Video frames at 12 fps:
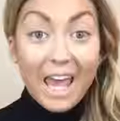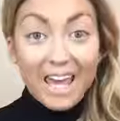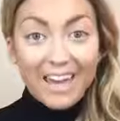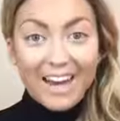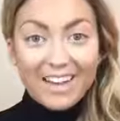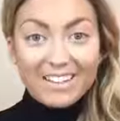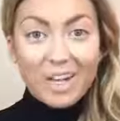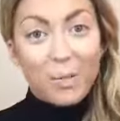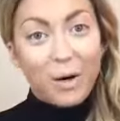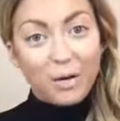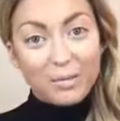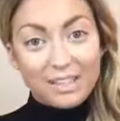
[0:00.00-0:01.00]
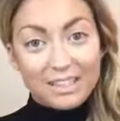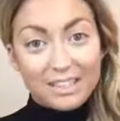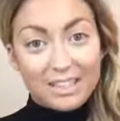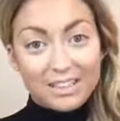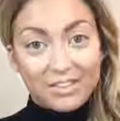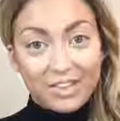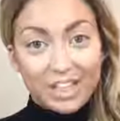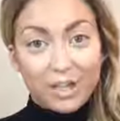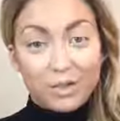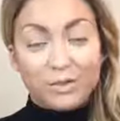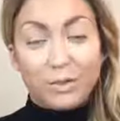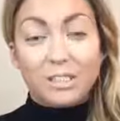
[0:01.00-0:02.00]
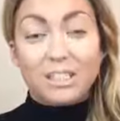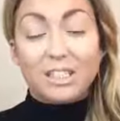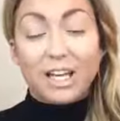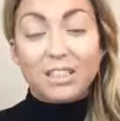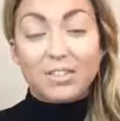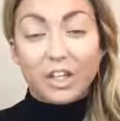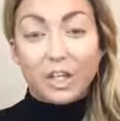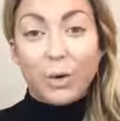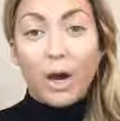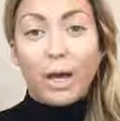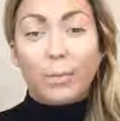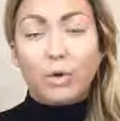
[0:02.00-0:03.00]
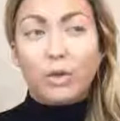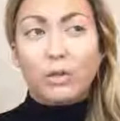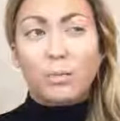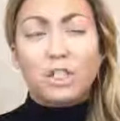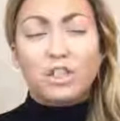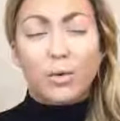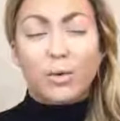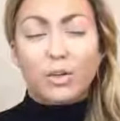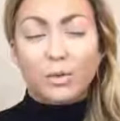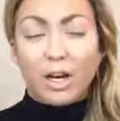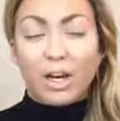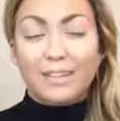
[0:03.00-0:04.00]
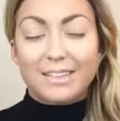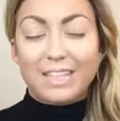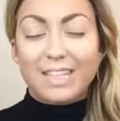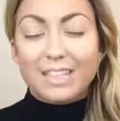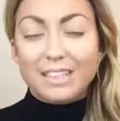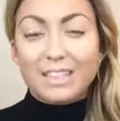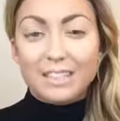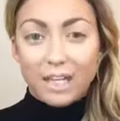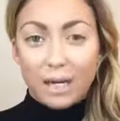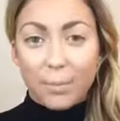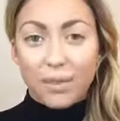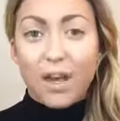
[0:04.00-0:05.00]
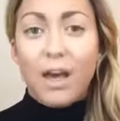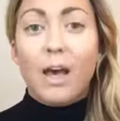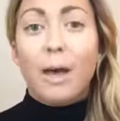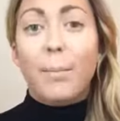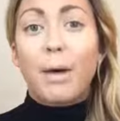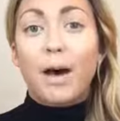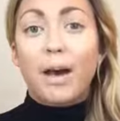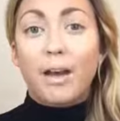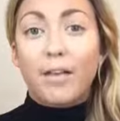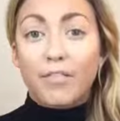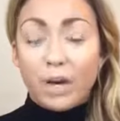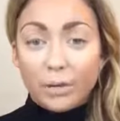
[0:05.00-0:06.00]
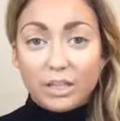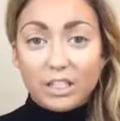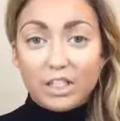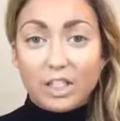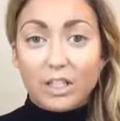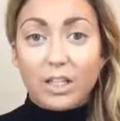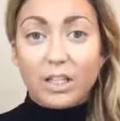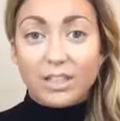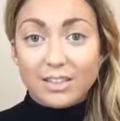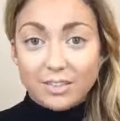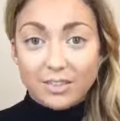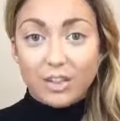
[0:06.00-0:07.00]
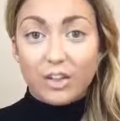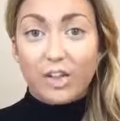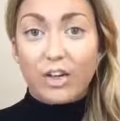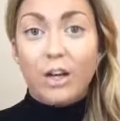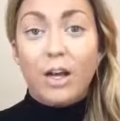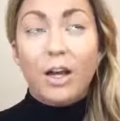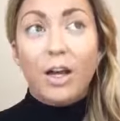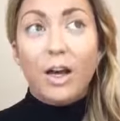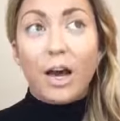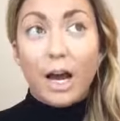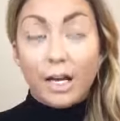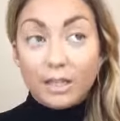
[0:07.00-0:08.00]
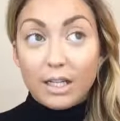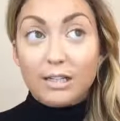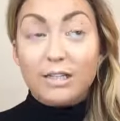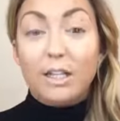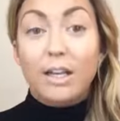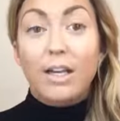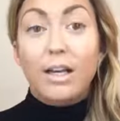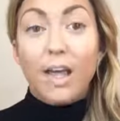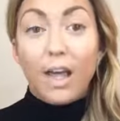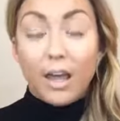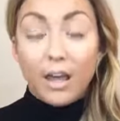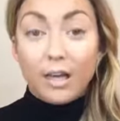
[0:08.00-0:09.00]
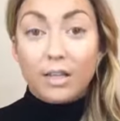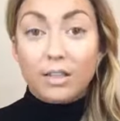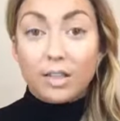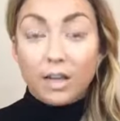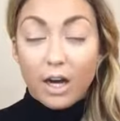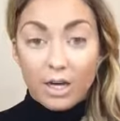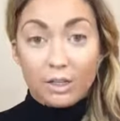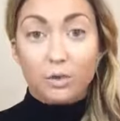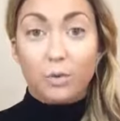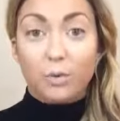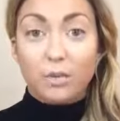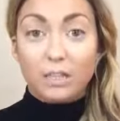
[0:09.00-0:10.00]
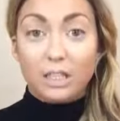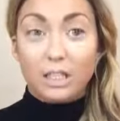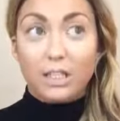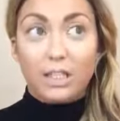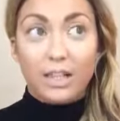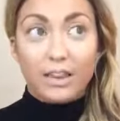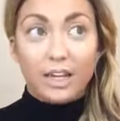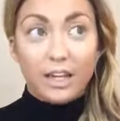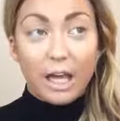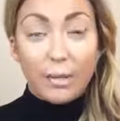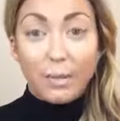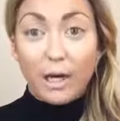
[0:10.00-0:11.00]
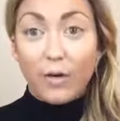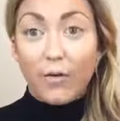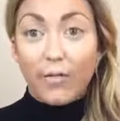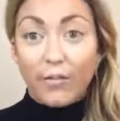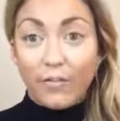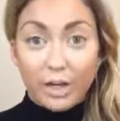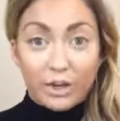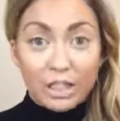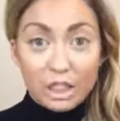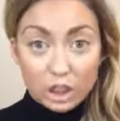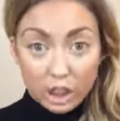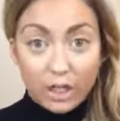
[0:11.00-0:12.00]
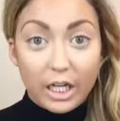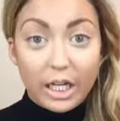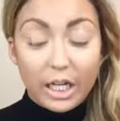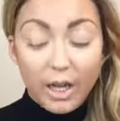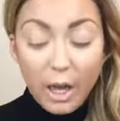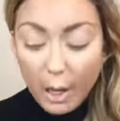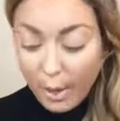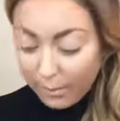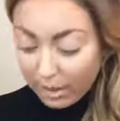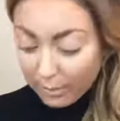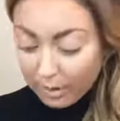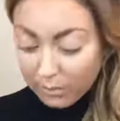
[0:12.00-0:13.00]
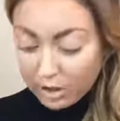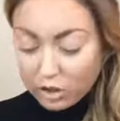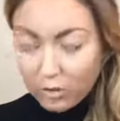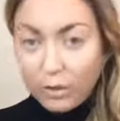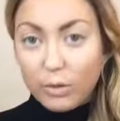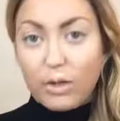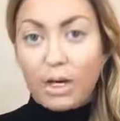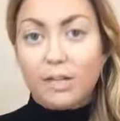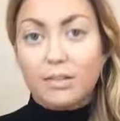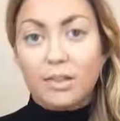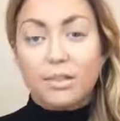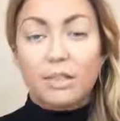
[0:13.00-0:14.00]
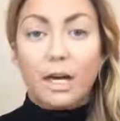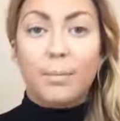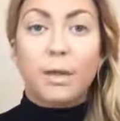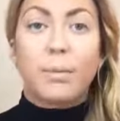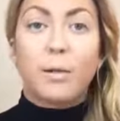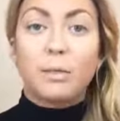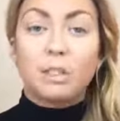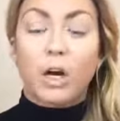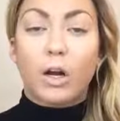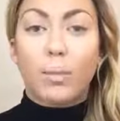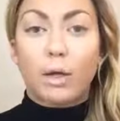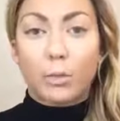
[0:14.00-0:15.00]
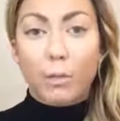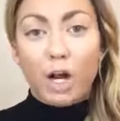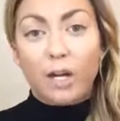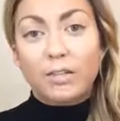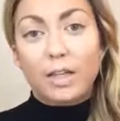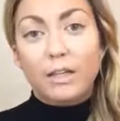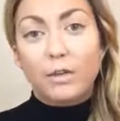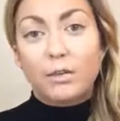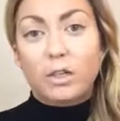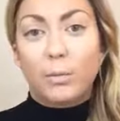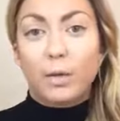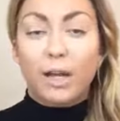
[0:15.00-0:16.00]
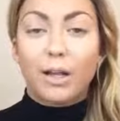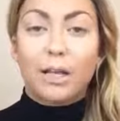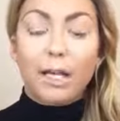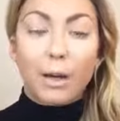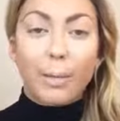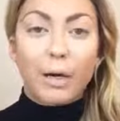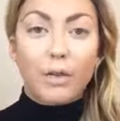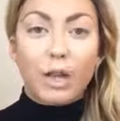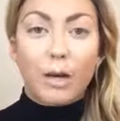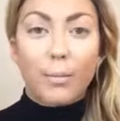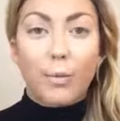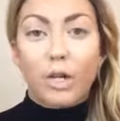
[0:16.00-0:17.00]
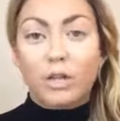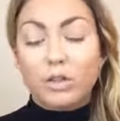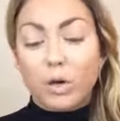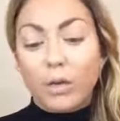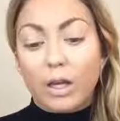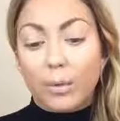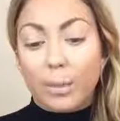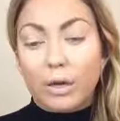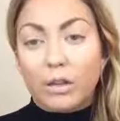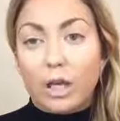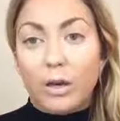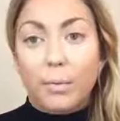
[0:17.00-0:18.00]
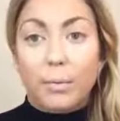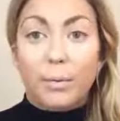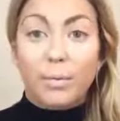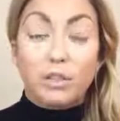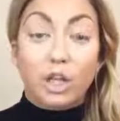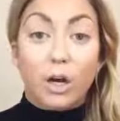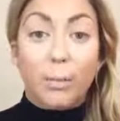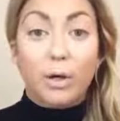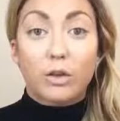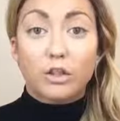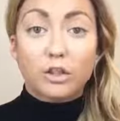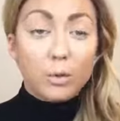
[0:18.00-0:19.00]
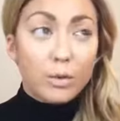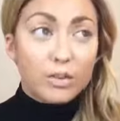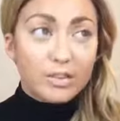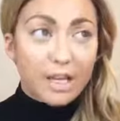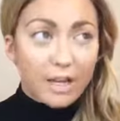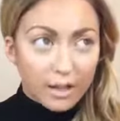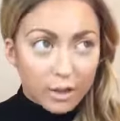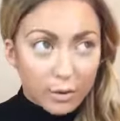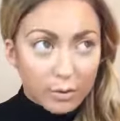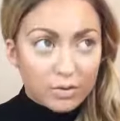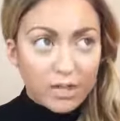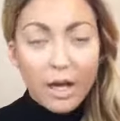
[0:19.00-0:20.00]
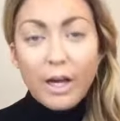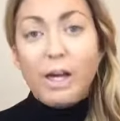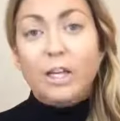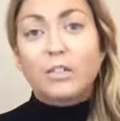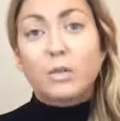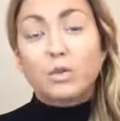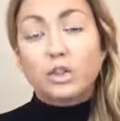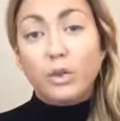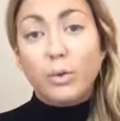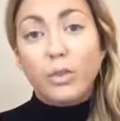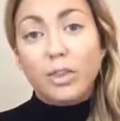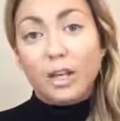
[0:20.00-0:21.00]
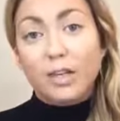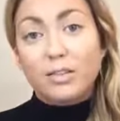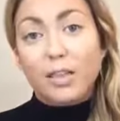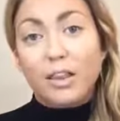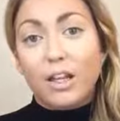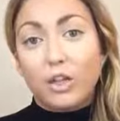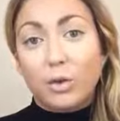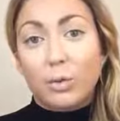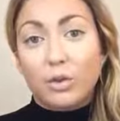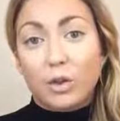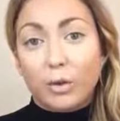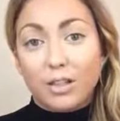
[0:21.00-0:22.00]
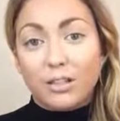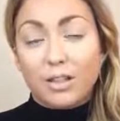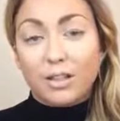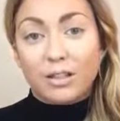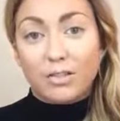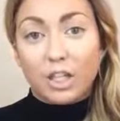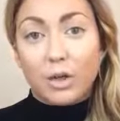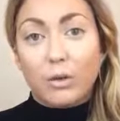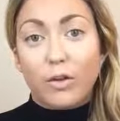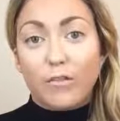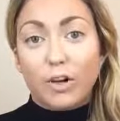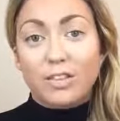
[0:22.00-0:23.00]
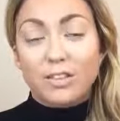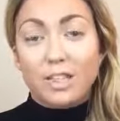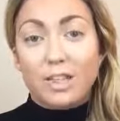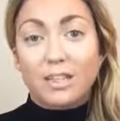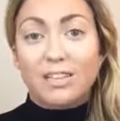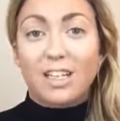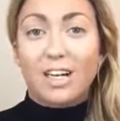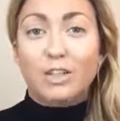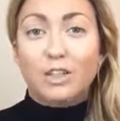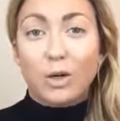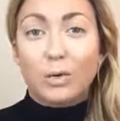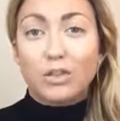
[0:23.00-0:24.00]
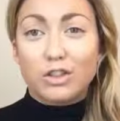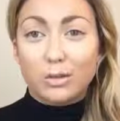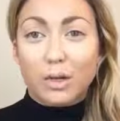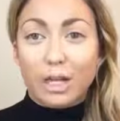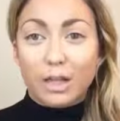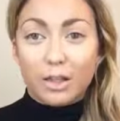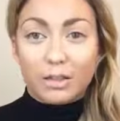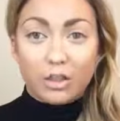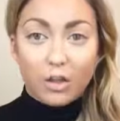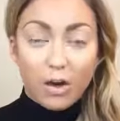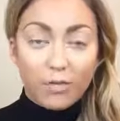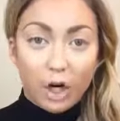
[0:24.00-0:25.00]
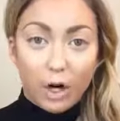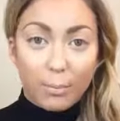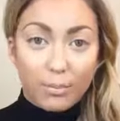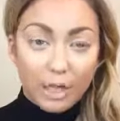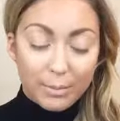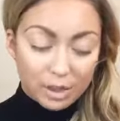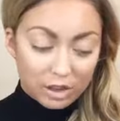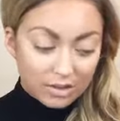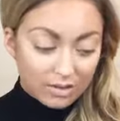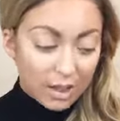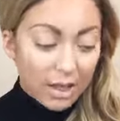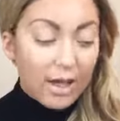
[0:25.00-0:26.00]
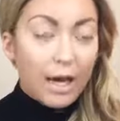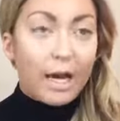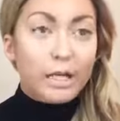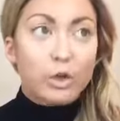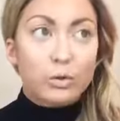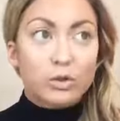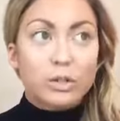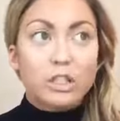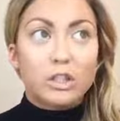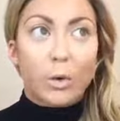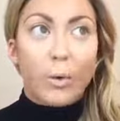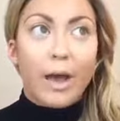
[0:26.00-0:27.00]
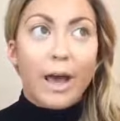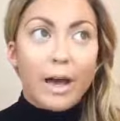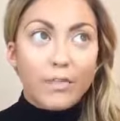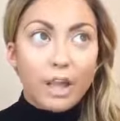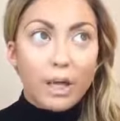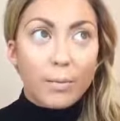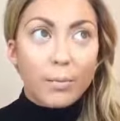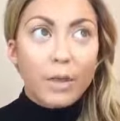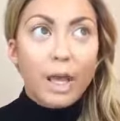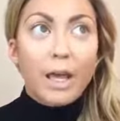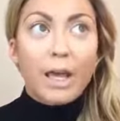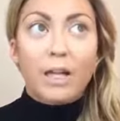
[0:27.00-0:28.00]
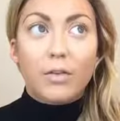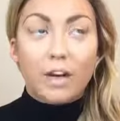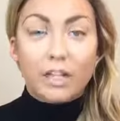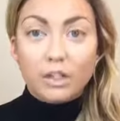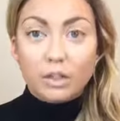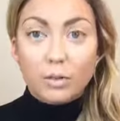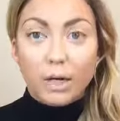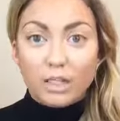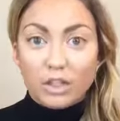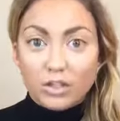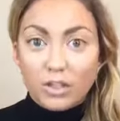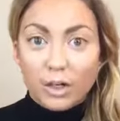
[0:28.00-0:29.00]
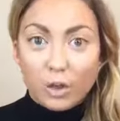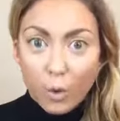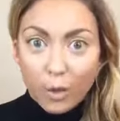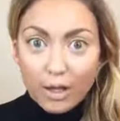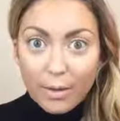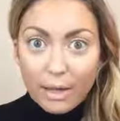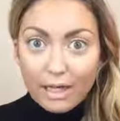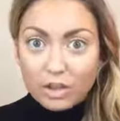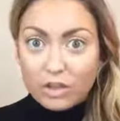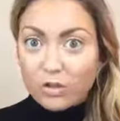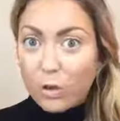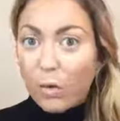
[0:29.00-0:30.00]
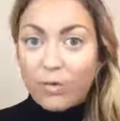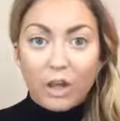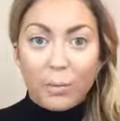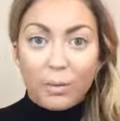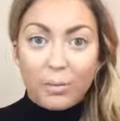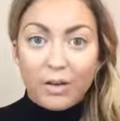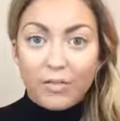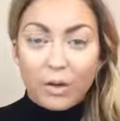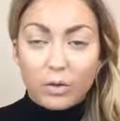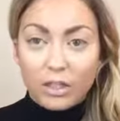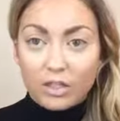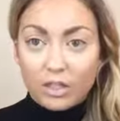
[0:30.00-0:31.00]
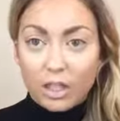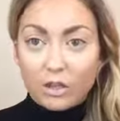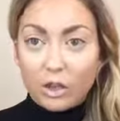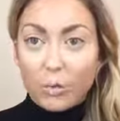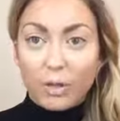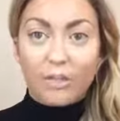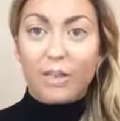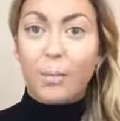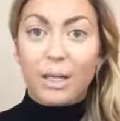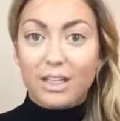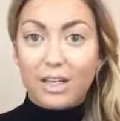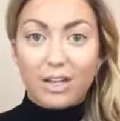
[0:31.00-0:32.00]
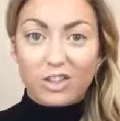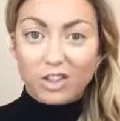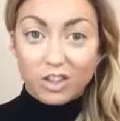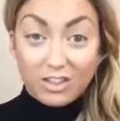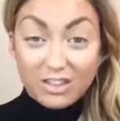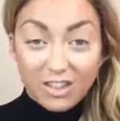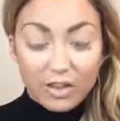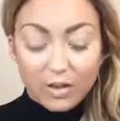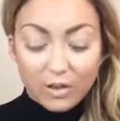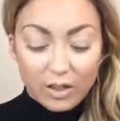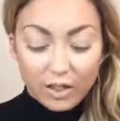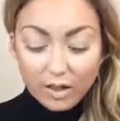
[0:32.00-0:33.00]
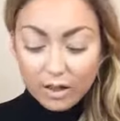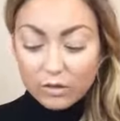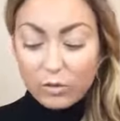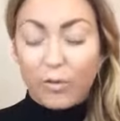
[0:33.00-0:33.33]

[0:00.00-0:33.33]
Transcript: Hey guys, and welcome to today's video. So in today's video, I'm going to be showing you guys in depth my foundation, concealer, highlight, and contour routine. That came out very chunky, but I'm going to be showing you guys in depth. I'm going to be talking about the products I use and what I like about them, what I don't like about them. I'm going to be talking about the tools that I use. So two things that you will notice in this video. The first thing is that I don't do anything to cover up blemishes. I usually don't have them, and if I do, I just ignore them. I just go over them with my foundation. I don't give them any extra concealer or anything.